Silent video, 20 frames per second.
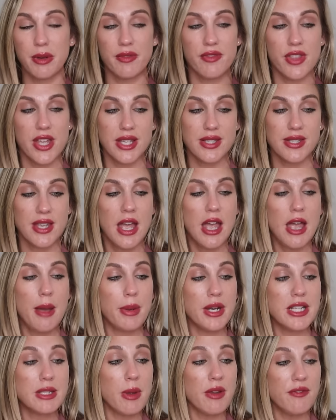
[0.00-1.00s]
of this,
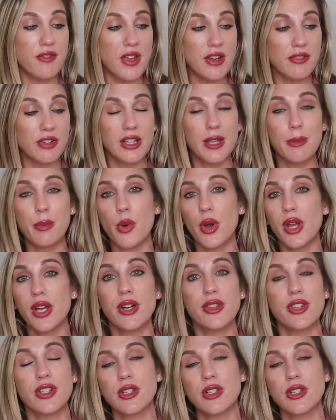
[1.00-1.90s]
but it's my favorite lip oil.